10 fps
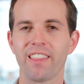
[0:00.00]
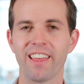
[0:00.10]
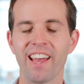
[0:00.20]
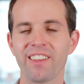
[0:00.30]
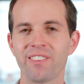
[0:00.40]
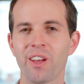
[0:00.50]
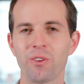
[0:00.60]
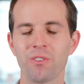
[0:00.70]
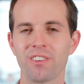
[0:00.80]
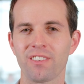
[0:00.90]
That is how
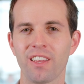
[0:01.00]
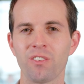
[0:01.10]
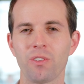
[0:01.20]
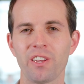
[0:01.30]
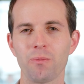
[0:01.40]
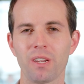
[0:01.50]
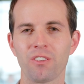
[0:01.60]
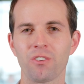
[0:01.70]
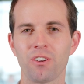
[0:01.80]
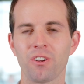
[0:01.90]
you successfully
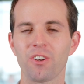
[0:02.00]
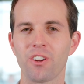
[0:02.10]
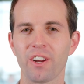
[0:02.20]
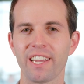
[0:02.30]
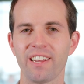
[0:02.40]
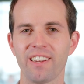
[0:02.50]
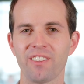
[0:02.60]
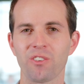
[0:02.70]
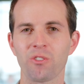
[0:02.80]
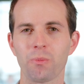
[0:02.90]
administer NARCAN
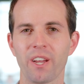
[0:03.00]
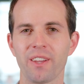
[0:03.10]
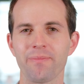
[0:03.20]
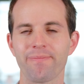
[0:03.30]
nasal spray.